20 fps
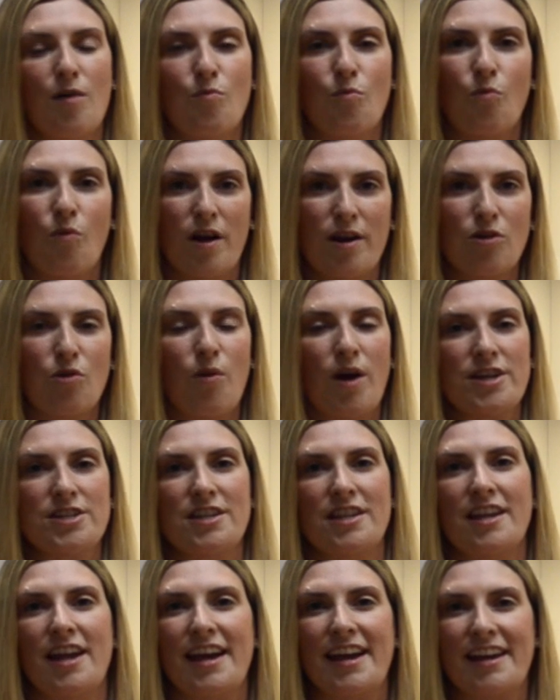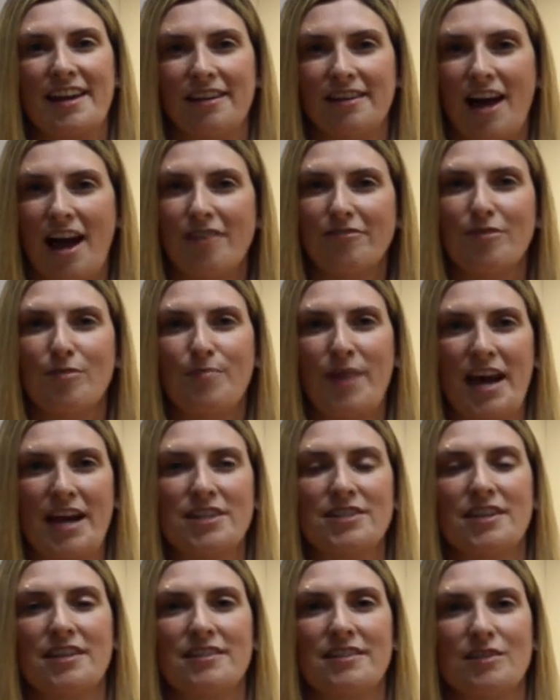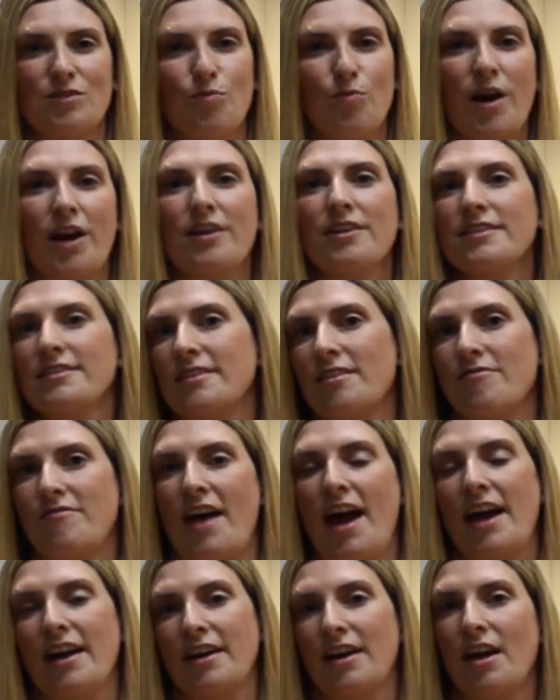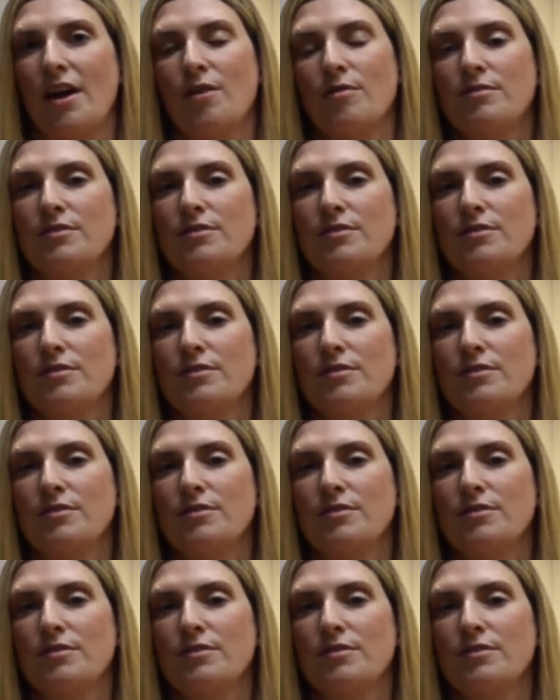One question that I get a lot from patients is where does the fat go?